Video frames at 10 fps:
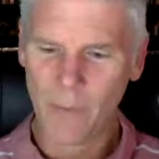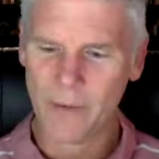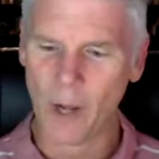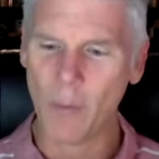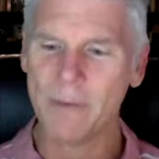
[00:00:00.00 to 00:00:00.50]

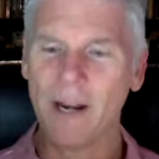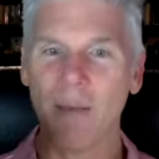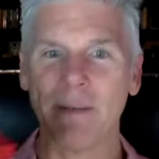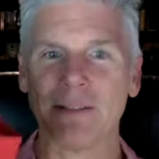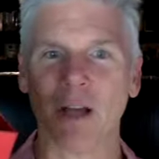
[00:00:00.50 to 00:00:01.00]
when you open it
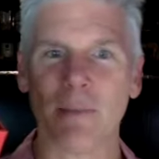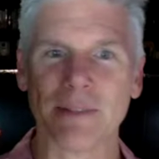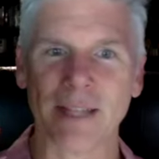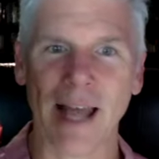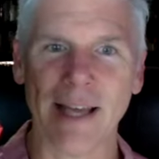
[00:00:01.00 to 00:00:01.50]
up, it's
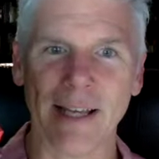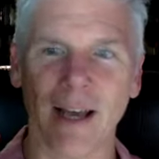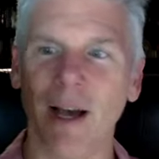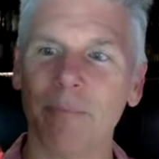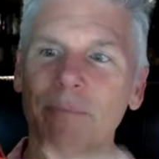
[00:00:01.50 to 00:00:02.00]
almost like
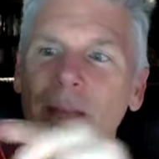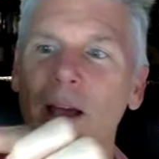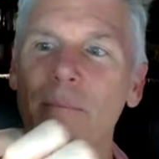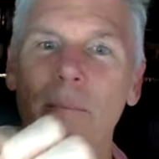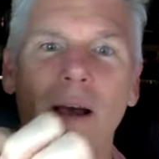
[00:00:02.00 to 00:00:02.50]

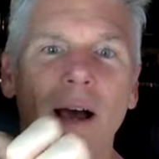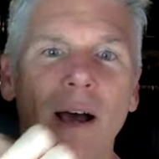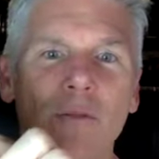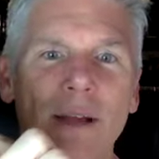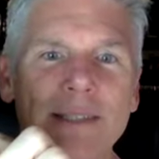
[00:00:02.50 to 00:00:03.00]

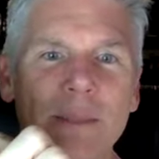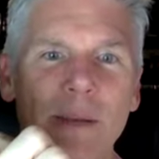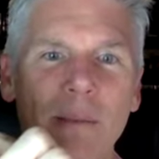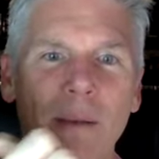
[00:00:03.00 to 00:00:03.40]
a recipe